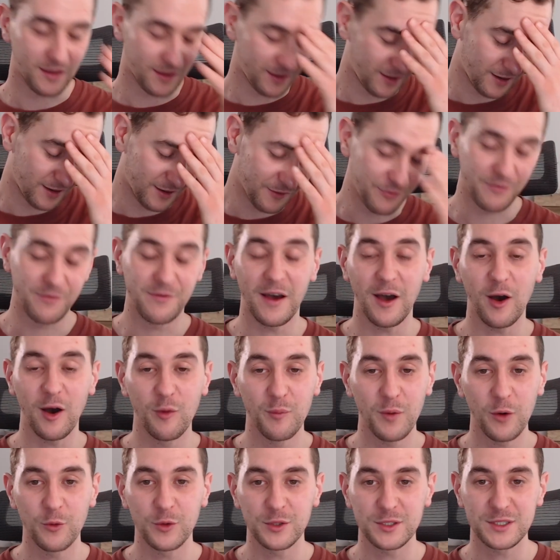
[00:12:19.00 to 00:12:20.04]
if
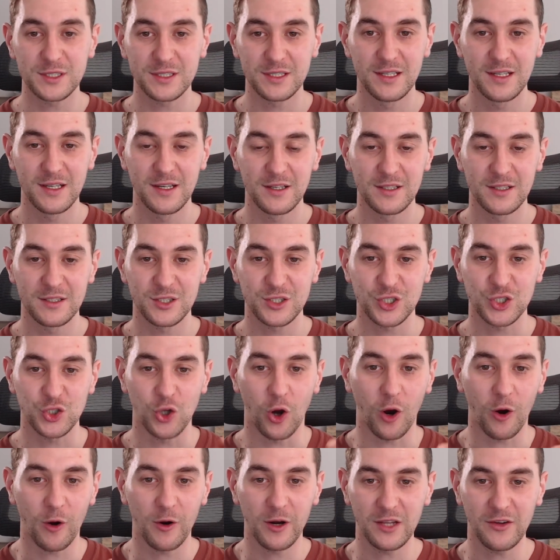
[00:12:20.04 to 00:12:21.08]
Velma was
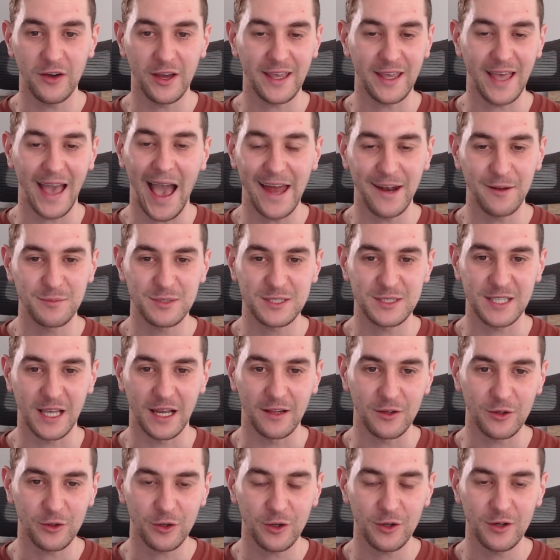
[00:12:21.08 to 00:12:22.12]
starring like Adam
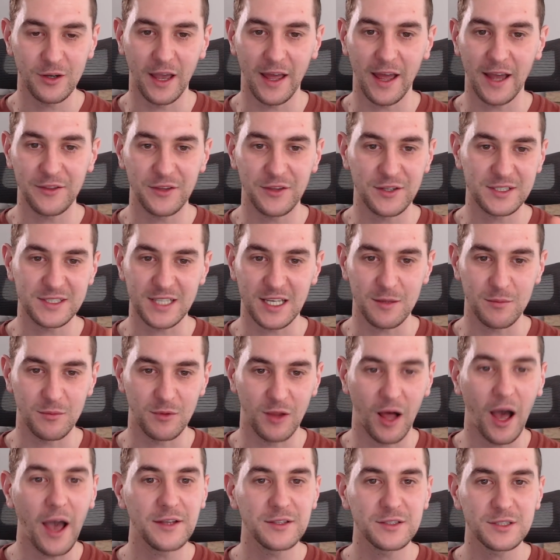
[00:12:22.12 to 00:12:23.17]
Sandler and had the same
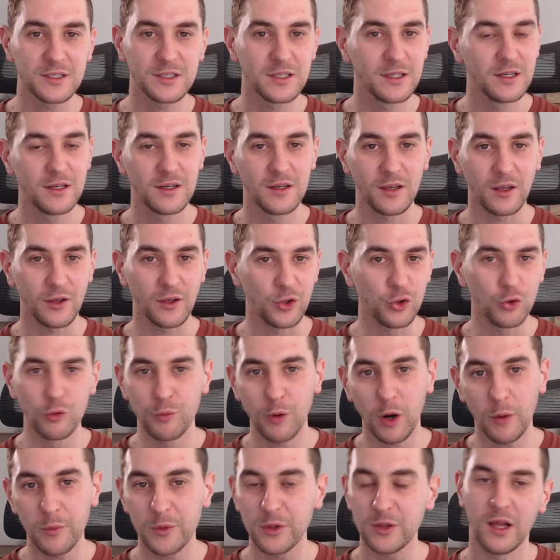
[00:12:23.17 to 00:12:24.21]
lines, you would
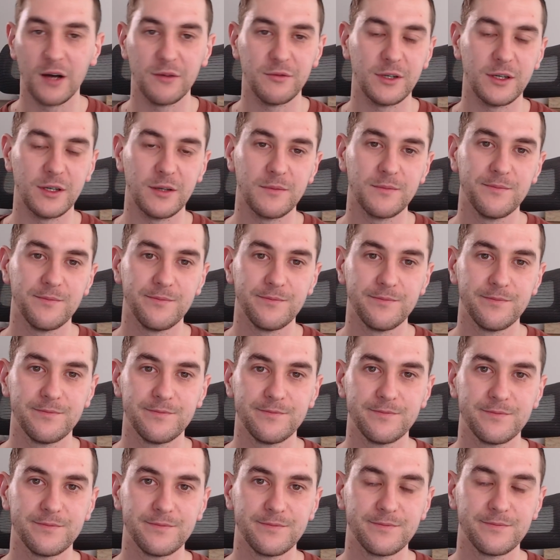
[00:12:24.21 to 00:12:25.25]
probably love it.
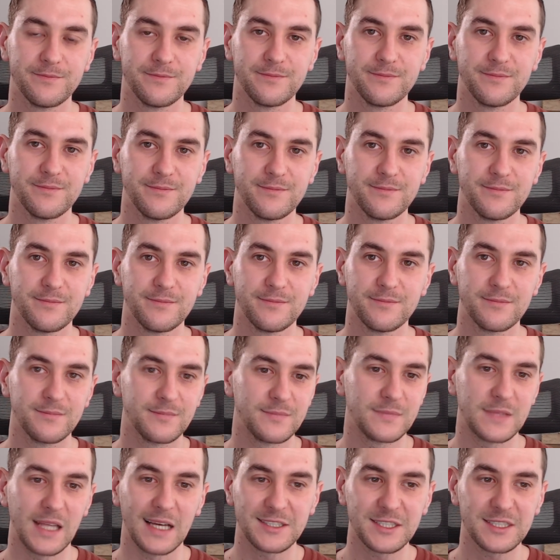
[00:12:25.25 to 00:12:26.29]

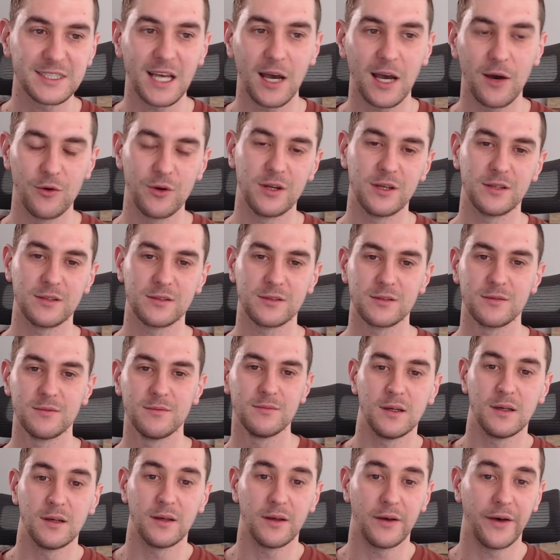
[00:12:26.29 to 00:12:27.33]
That's just how it is.
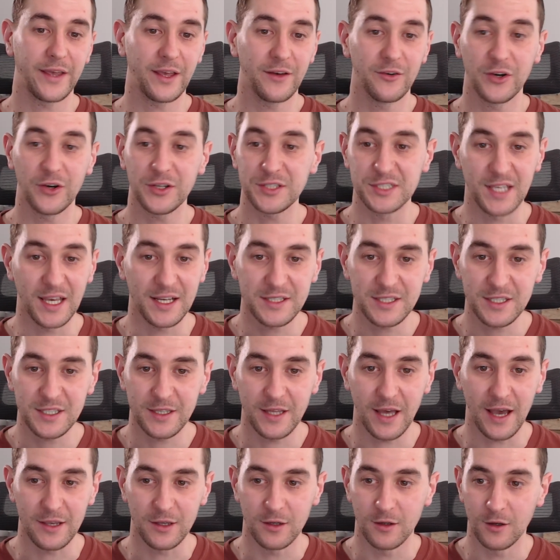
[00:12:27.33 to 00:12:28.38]
Like let's get to
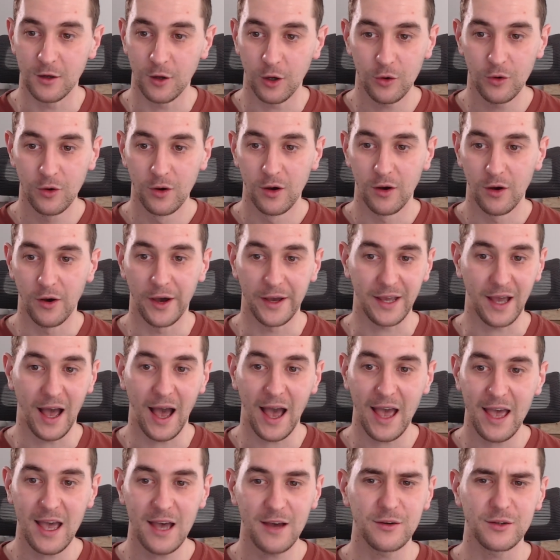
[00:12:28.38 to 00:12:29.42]
that, you know? Like
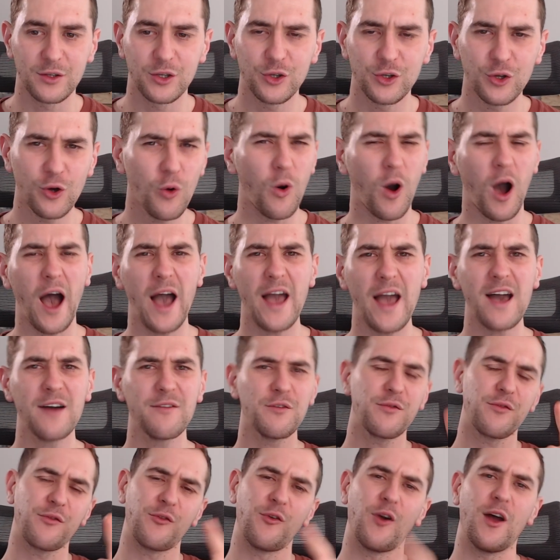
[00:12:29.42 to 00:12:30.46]
I have you know, I have
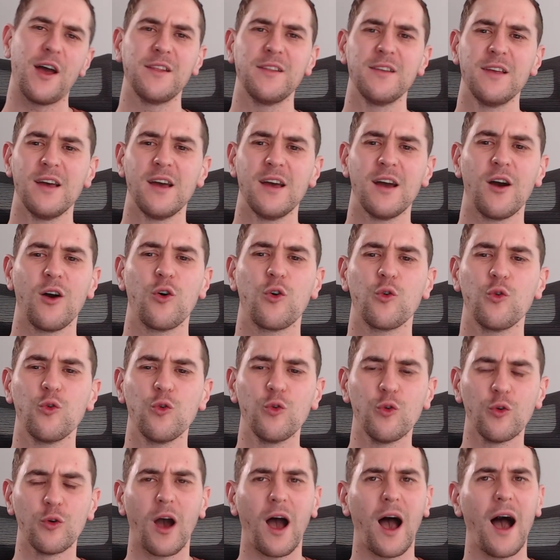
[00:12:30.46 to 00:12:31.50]
a friend
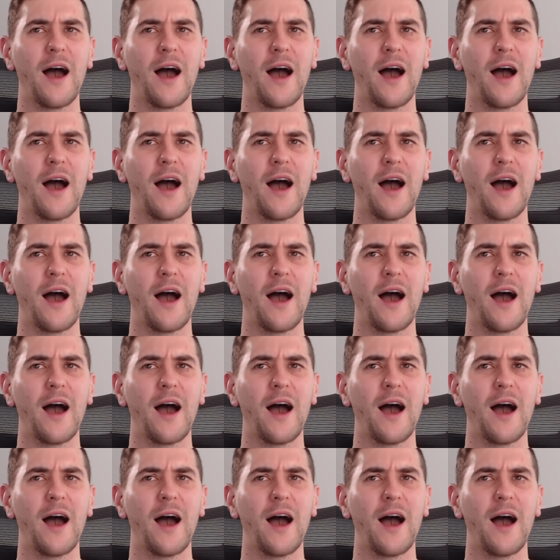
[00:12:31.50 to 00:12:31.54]
who